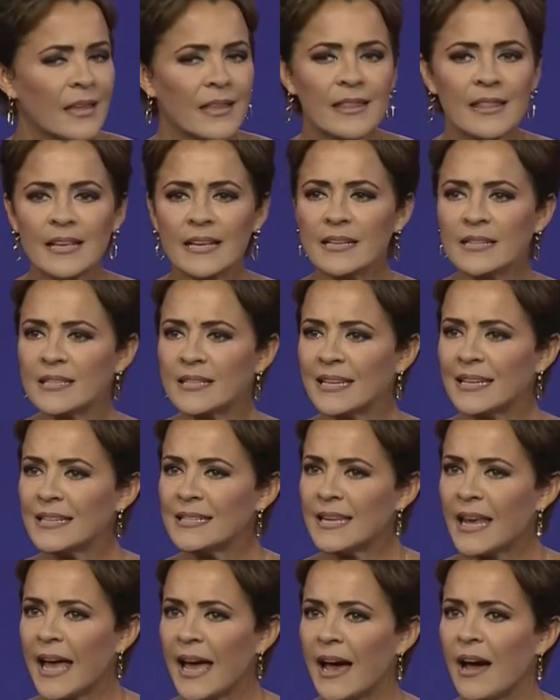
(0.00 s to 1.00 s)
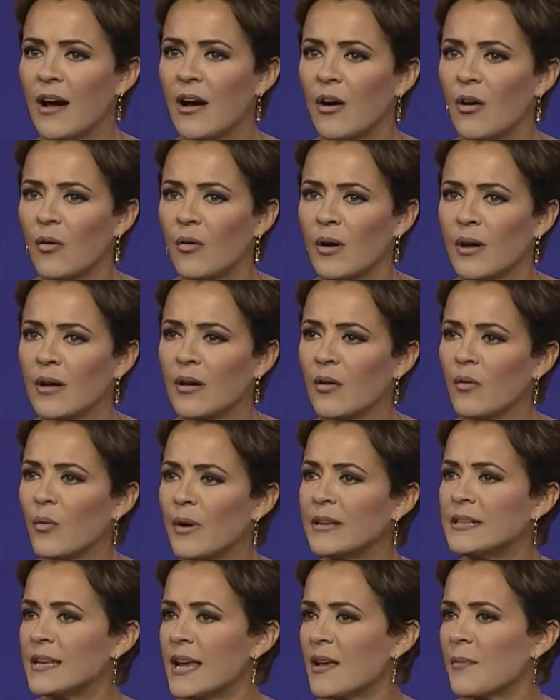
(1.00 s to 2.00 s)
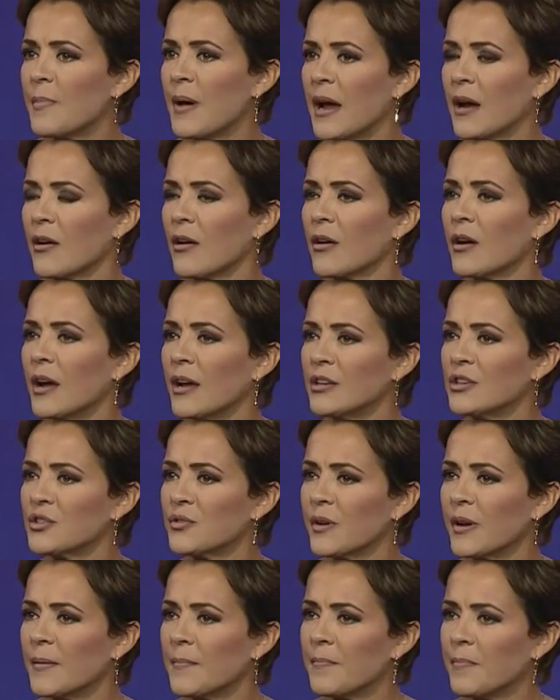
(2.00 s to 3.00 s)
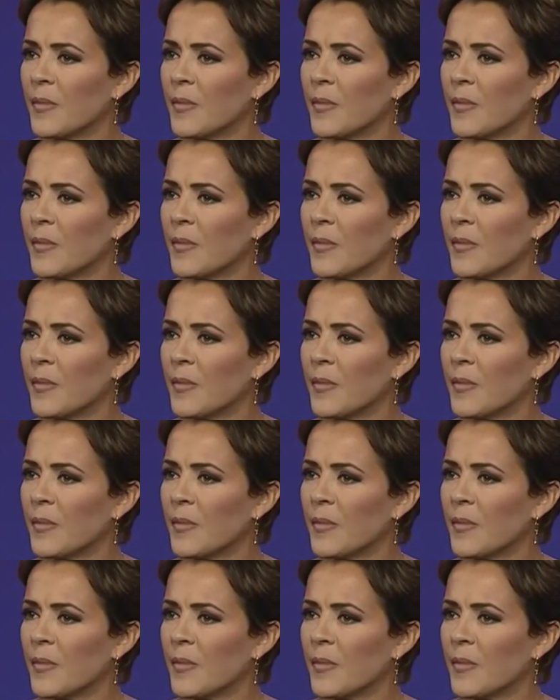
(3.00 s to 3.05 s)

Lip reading: This is how we take back our country.